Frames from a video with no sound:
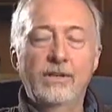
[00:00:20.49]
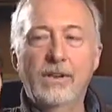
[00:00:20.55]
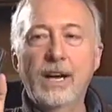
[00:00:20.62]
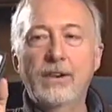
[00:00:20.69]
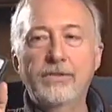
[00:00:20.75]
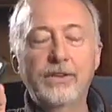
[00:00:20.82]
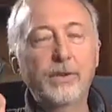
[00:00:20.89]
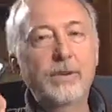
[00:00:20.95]

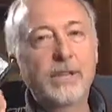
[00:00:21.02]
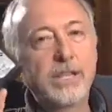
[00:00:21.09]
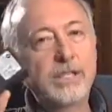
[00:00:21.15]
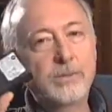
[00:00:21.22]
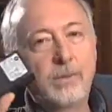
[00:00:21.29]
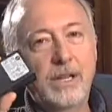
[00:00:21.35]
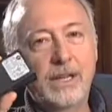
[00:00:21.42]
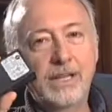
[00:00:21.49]
Got a few of
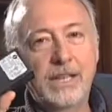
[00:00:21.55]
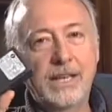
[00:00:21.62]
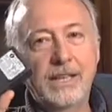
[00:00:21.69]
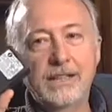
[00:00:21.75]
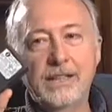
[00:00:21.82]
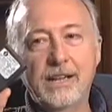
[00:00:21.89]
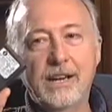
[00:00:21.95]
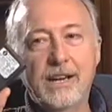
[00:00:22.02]
these plugged in
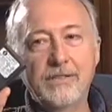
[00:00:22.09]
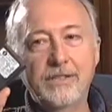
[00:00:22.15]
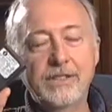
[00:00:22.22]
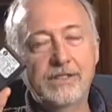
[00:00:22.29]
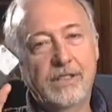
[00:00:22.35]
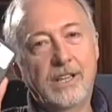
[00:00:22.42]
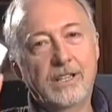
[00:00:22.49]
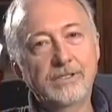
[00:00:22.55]
at the
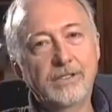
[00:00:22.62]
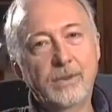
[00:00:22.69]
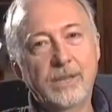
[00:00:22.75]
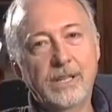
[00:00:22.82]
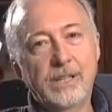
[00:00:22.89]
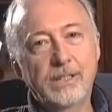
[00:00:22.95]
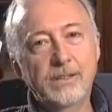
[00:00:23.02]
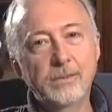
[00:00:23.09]
office and also
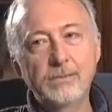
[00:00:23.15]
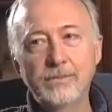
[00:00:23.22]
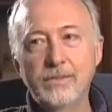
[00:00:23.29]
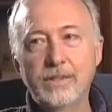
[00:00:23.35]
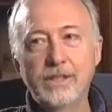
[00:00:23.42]
at home.